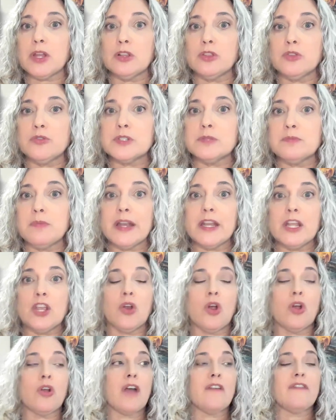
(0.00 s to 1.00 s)
to lose money.
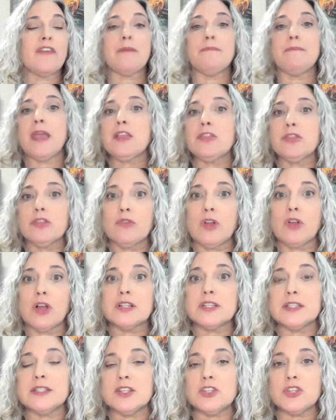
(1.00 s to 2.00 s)
Or if I make the wrong
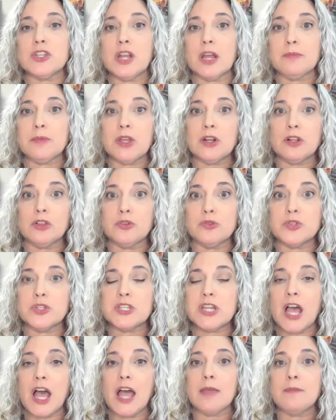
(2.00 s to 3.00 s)
decision, I'm going to lose
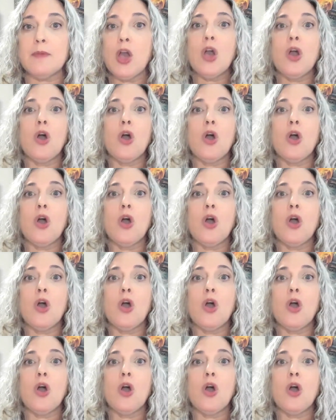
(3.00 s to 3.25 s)
time.